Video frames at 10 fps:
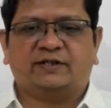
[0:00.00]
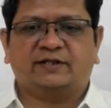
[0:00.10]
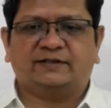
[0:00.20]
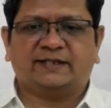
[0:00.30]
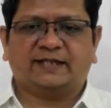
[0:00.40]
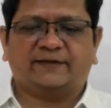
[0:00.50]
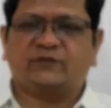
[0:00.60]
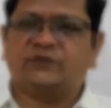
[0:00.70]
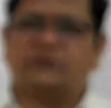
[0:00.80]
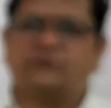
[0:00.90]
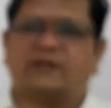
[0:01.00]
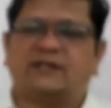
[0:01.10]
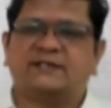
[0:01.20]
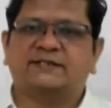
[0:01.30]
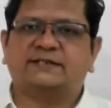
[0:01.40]
that I want you to
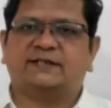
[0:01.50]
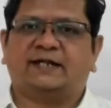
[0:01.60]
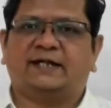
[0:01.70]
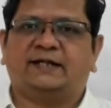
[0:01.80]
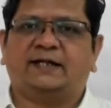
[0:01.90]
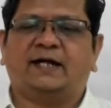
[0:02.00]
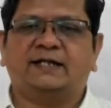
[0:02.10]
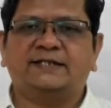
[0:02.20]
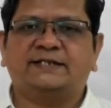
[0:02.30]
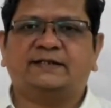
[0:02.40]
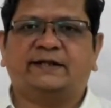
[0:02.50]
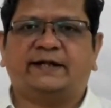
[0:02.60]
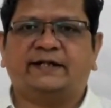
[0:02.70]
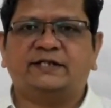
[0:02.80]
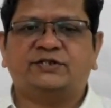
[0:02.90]
ask and answer is,